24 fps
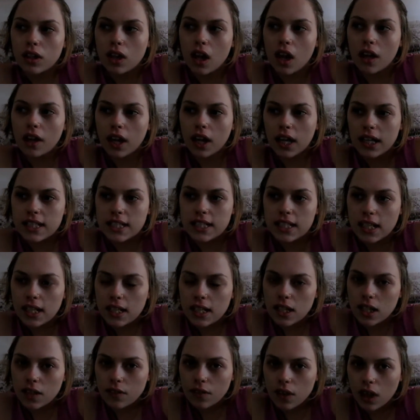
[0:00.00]
an idea
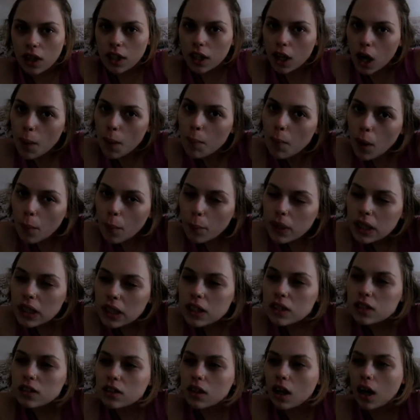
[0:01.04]
that I've kind of come up
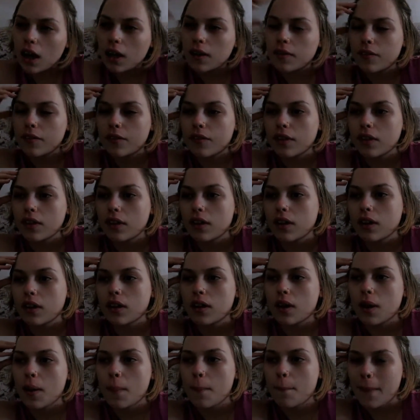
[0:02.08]
with to kind of
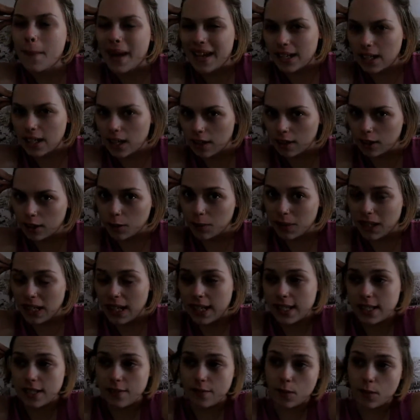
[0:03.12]
make it a little bit
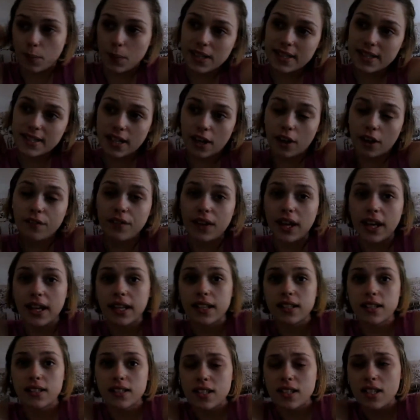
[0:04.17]
easier for myself,
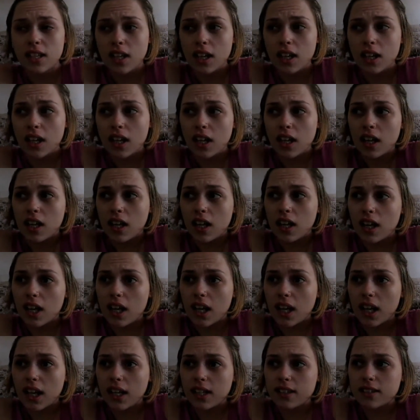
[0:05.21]
and
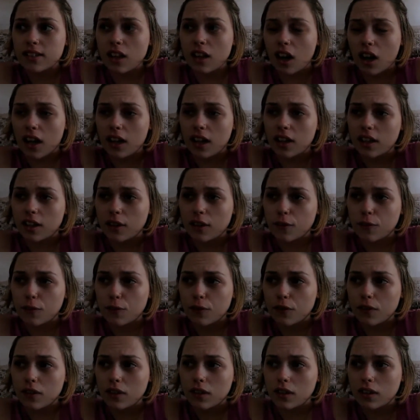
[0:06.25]
it's kind of
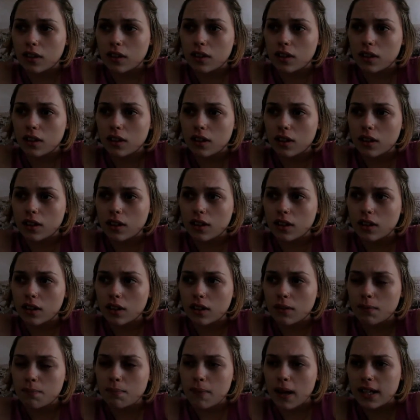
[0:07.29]

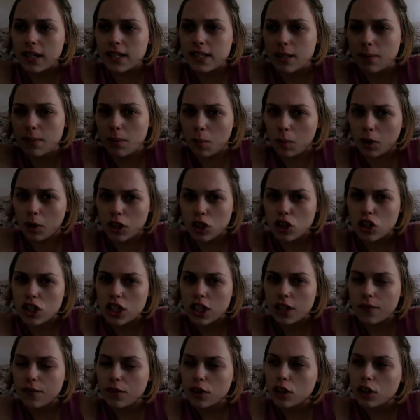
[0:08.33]
makes it a bit more
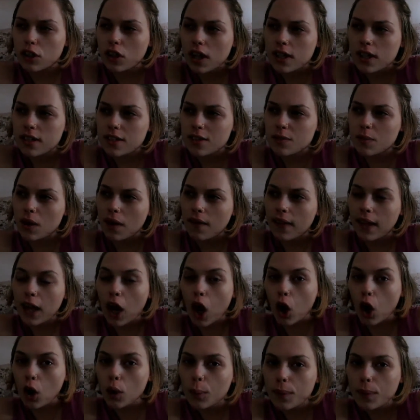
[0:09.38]
interesting for you guys as well. I
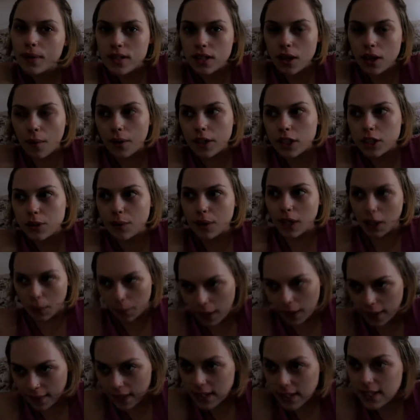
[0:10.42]
hope it's going to
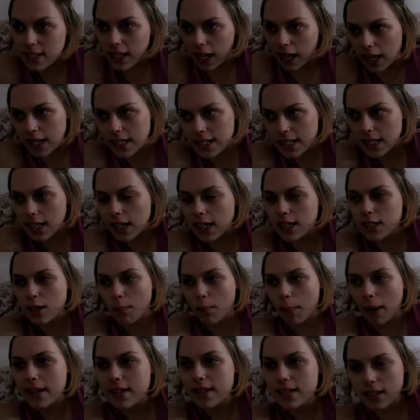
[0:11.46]
anyway. That's the idea. So
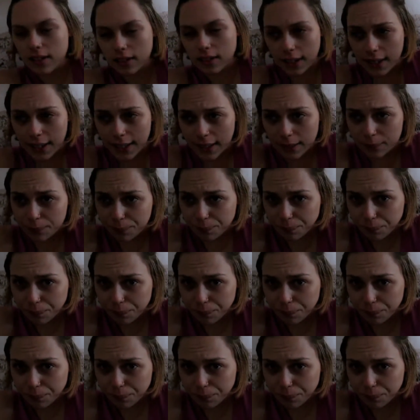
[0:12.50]
basically,